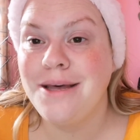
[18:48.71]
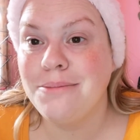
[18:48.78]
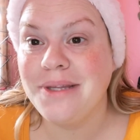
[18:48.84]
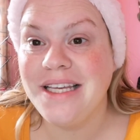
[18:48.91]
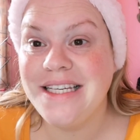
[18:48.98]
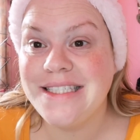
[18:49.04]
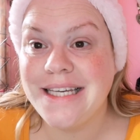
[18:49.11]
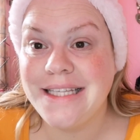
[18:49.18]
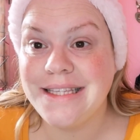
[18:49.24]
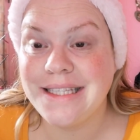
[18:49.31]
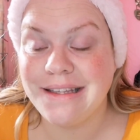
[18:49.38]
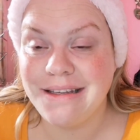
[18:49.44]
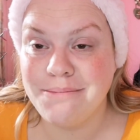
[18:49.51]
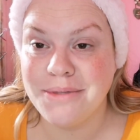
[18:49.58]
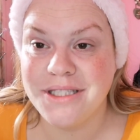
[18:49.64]
Please hit
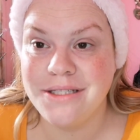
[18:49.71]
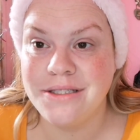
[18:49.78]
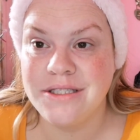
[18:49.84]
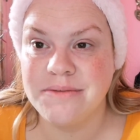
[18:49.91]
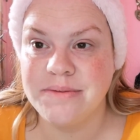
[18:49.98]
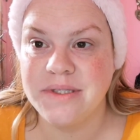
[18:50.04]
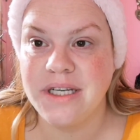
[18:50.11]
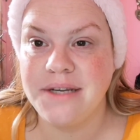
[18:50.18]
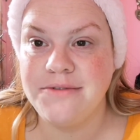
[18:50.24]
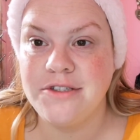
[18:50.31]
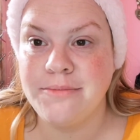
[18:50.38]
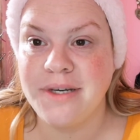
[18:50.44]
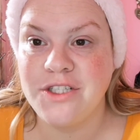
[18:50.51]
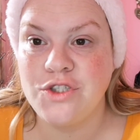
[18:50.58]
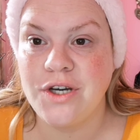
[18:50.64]
the like button, subscribe
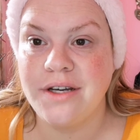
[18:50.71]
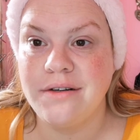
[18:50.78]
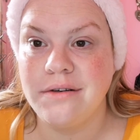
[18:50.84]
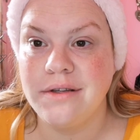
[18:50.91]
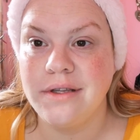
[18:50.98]
to my channel,